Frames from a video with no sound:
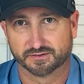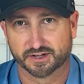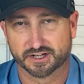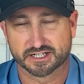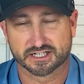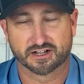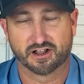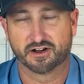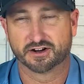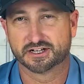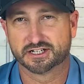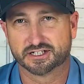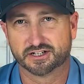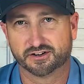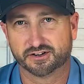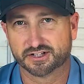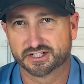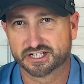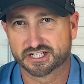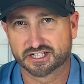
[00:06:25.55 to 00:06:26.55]
As long as
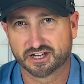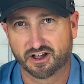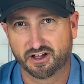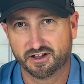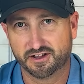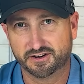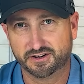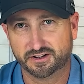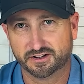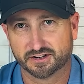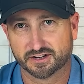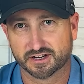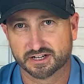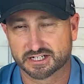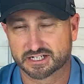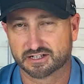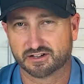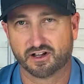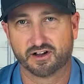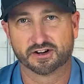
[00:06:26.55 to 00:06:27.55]
there is sun,
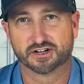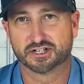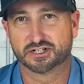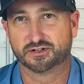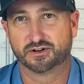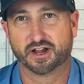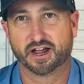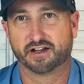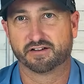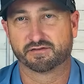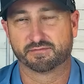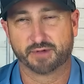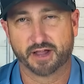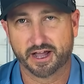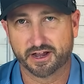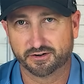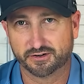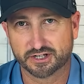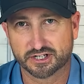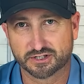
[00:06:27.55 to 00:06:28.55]
as long as you have
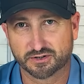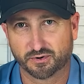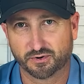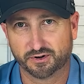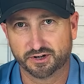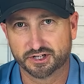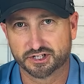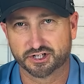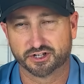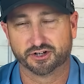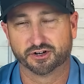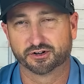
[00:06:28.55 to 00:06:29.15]
battery storage,